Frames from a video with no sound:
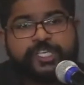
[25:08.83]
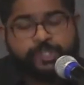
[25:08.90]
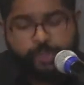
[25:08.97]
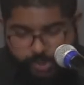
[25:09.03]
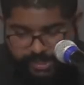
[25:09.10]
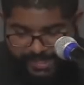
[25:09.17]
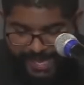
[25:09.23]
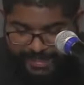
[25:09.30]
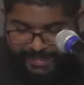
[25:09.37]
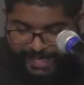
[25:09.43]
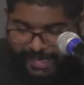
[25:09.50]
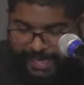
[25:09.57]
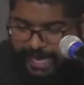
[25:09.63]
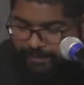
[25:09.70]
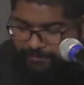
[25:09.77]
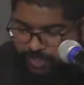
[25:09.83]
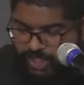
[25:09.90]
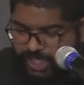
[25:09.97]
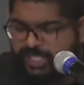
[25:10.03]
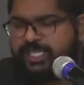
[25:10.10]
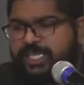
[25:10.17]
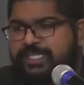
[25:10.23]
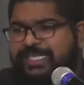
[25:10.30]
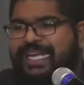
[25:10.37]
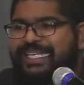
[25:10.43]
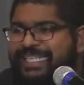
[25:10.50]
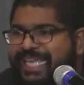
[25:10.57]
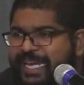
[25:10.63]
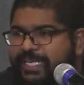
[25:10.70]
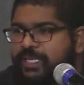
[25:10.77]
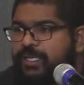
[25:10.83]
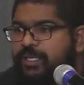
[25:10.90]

who say they love Jesus, and yet